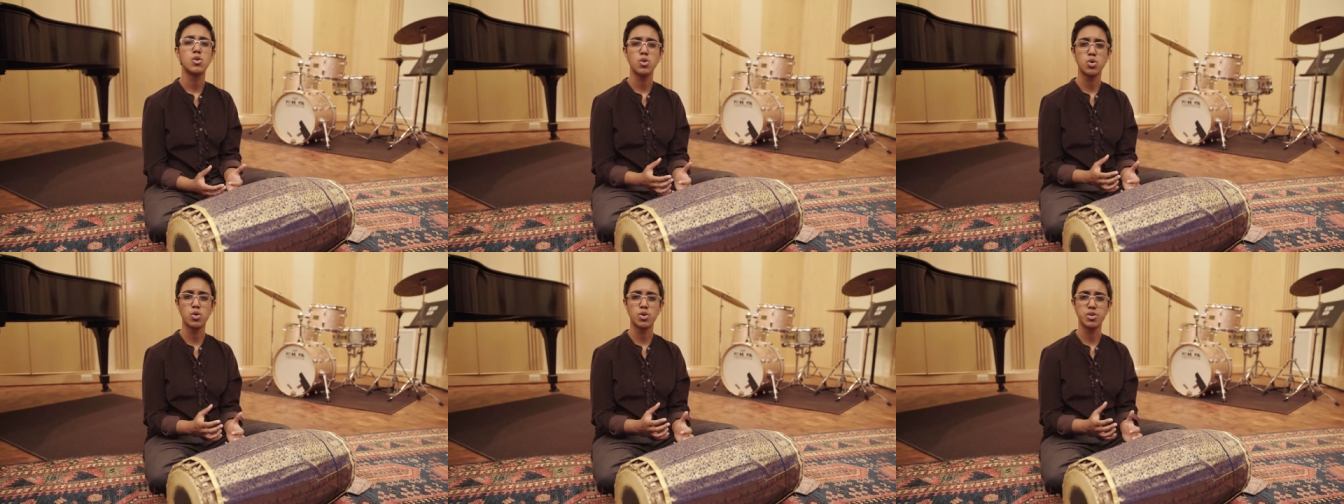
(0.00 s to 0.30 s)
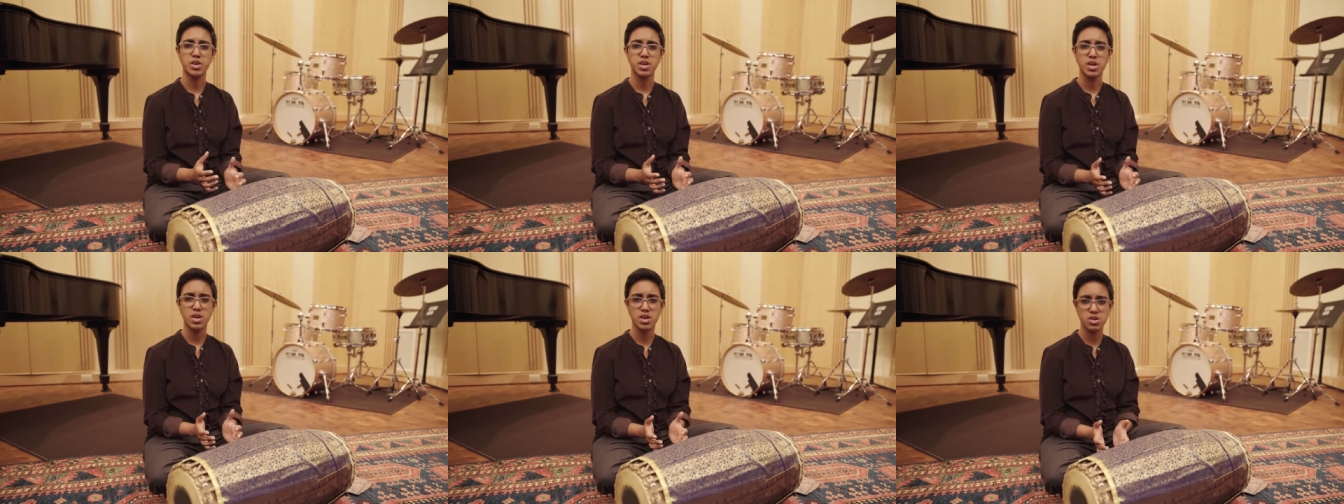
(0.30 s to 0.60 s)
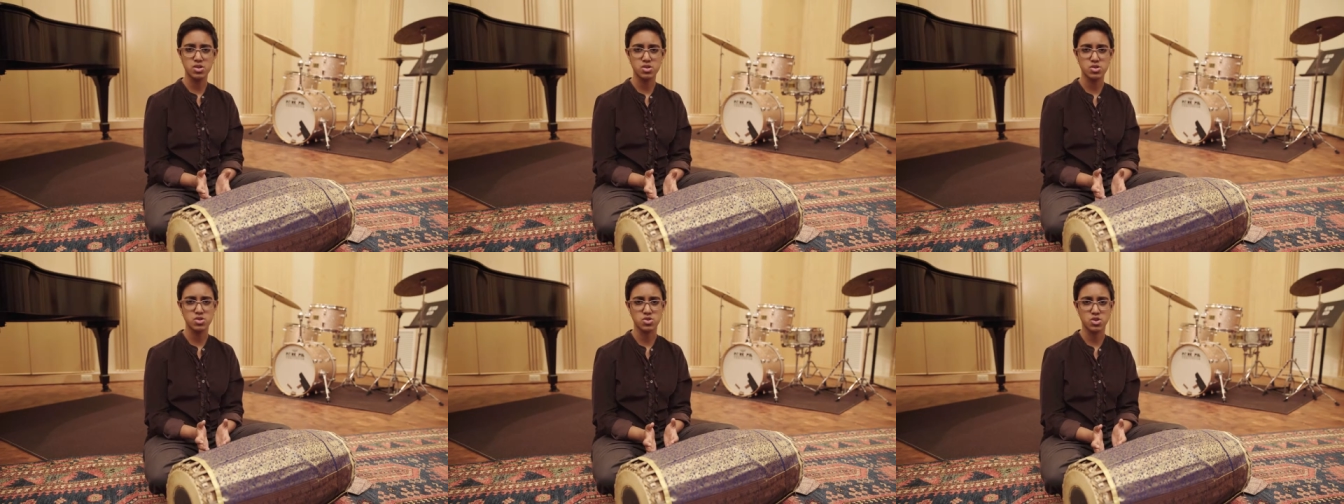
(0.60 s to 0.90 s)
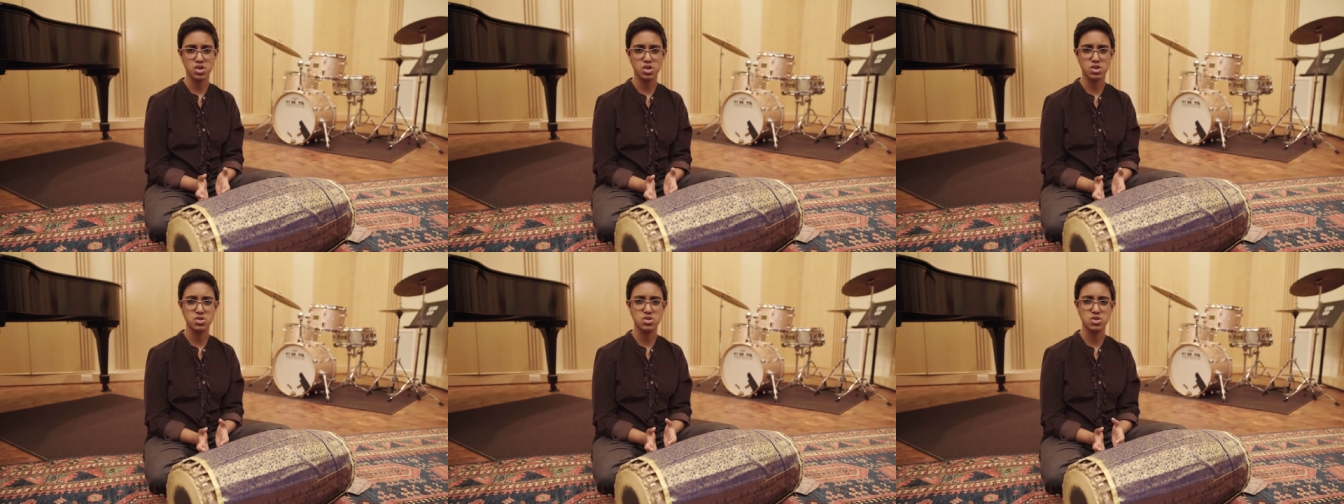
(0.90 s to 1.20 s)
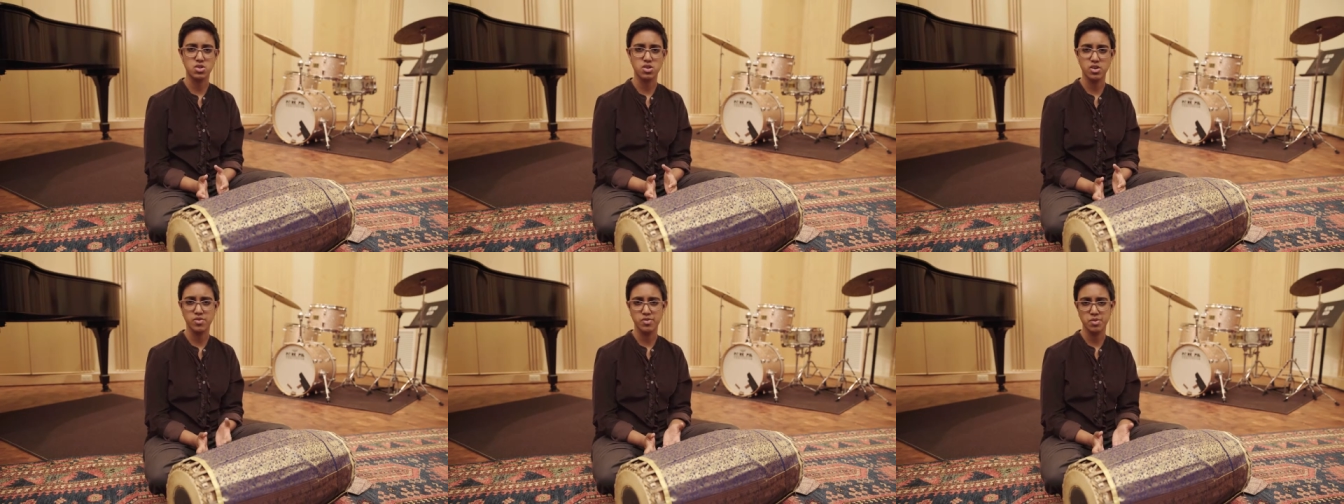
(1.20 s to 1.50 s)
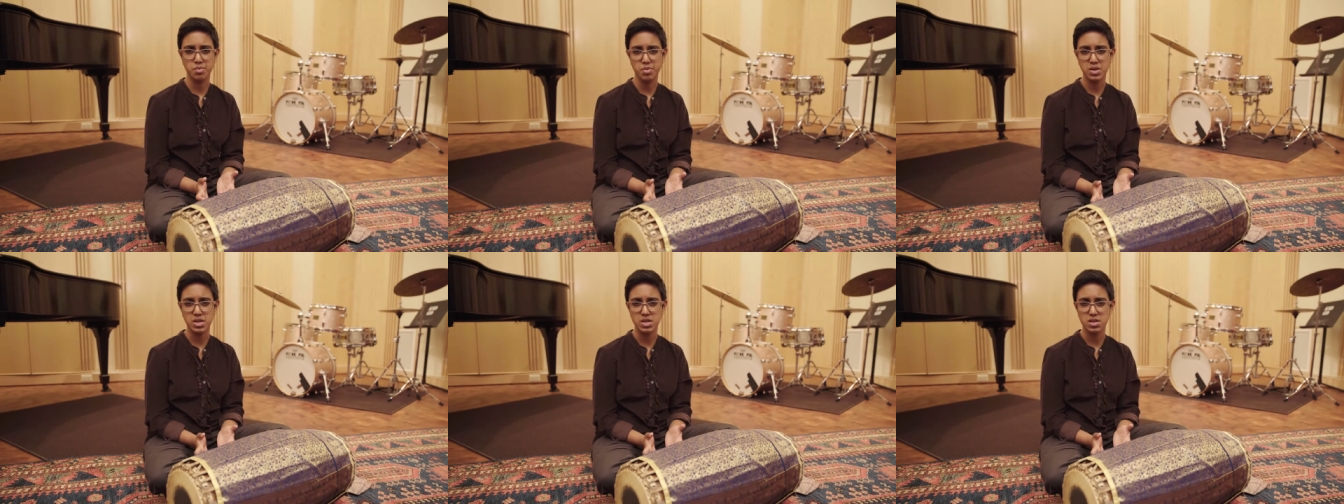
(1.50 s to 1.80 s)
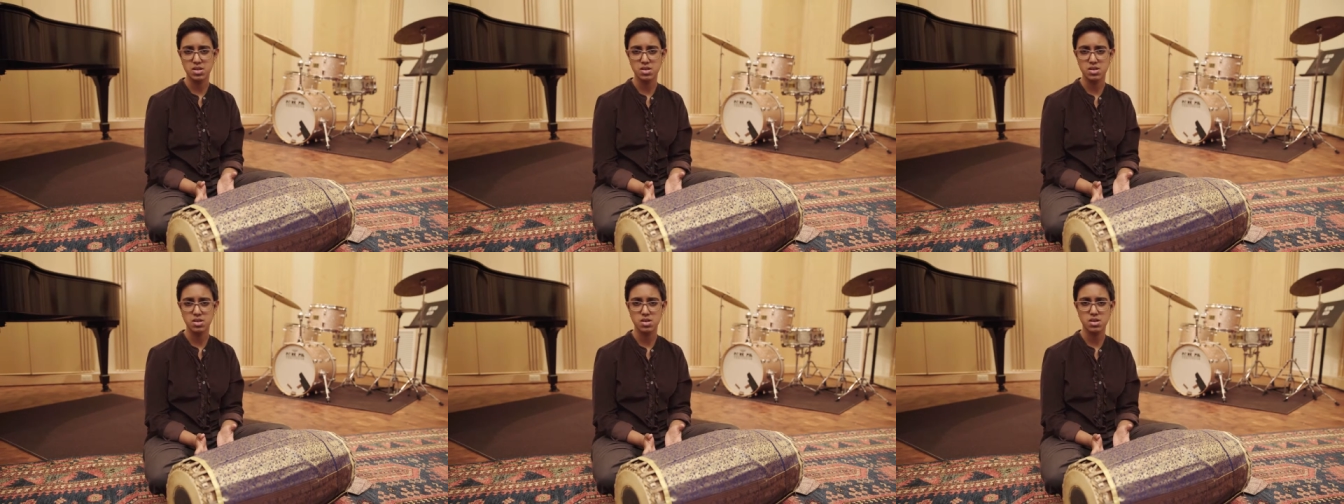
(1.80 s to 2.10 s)
or the inner structure of a
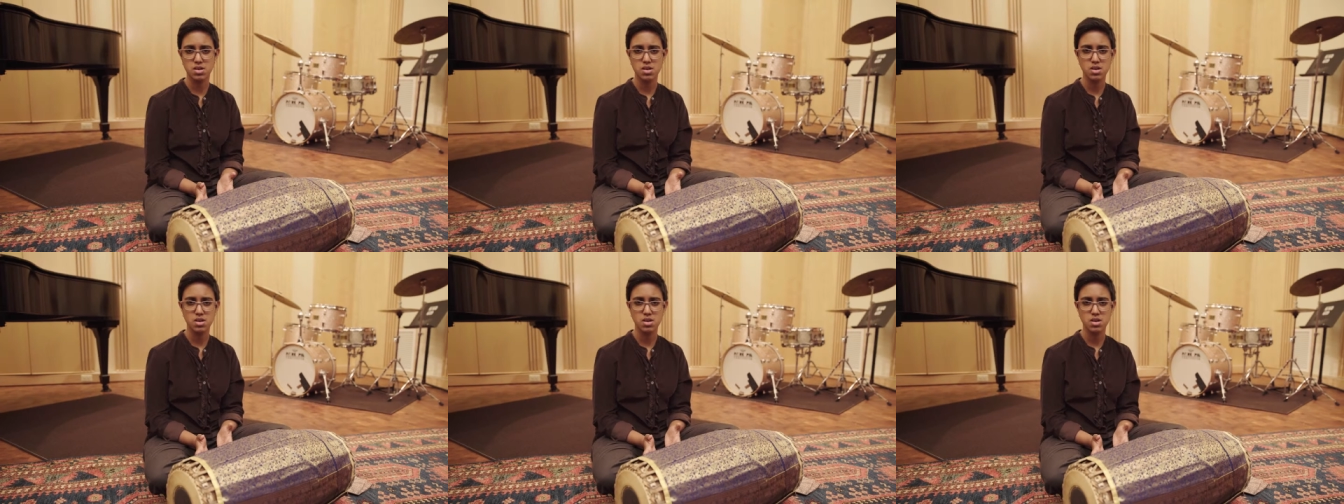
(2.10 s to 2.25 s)
beat,